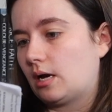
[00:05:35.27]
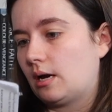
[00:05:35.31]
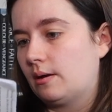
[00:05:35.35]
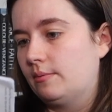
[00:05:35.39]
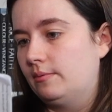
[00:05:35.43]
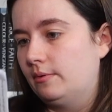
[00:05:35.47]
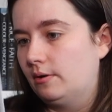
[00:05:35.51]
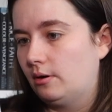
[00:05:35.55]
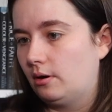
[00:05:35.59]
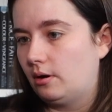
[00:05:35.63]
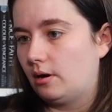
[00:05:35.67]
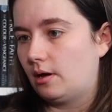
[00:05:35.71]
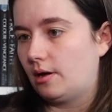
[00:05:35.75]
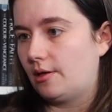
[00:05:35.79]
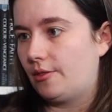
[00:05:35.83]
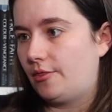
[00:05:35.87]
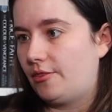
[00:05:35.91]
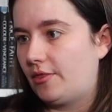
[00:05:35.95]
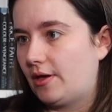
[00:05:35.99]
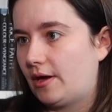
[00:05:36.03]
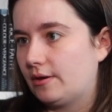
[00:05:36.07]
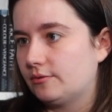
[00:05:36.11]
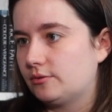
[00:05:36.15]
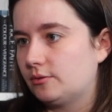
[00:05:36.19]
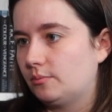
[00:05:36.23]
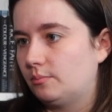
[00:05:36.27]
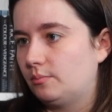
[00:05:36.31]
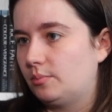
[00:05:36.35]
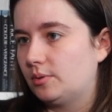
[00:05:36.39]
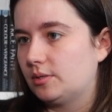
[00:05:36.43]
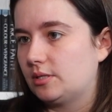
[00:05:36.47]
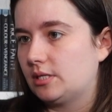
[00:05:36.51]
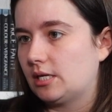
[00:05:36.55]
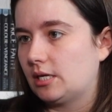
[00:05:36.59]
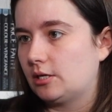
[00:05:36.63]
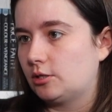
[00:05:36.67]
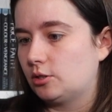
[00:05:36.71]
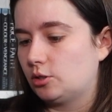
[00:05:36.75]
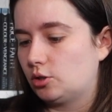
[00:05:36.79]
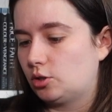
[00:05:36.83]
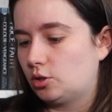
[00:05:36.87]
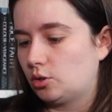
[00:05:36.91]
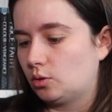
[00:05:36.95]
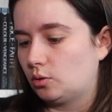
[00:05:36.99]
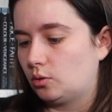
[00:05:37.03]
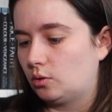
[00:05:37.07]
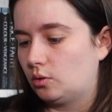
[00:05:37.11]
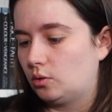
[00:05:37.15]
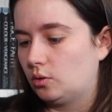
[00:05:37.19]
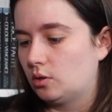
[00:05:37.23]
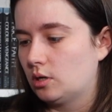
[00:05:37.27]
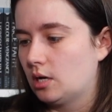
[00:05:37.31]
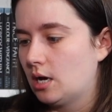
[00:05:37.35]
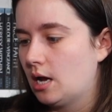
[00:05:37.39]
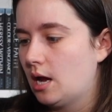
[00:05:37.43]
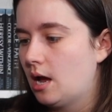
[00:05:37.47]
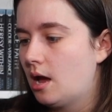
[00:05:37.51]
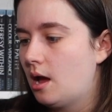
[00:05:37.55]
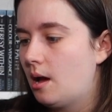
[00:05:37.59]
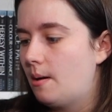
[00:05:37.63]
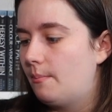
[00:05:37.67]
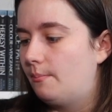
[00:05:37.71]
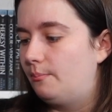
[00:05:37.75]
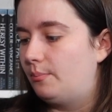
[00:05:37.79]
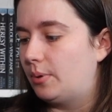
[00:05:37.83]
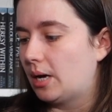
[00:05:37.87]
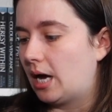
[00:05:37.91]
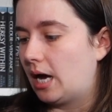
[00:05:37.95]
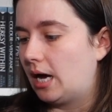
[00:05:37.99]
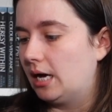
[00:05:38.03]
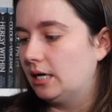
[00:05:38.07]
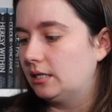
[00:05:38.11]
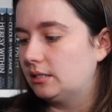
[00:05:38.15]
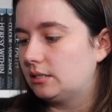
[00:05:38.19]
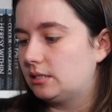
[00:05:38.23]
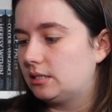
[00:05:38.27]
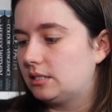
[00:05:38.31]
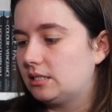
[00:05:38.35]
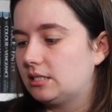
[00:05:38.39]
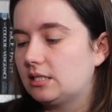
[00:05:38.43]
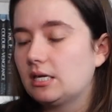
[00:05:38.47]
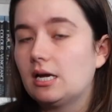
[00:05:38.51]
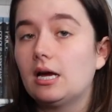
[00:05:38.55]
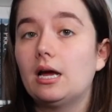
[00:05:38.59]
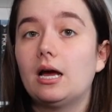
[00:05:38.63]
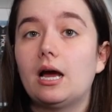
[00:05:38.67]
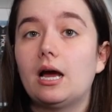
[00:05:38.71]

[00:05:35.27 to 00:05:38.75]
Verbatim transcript: I'm not a thousand percent sure, but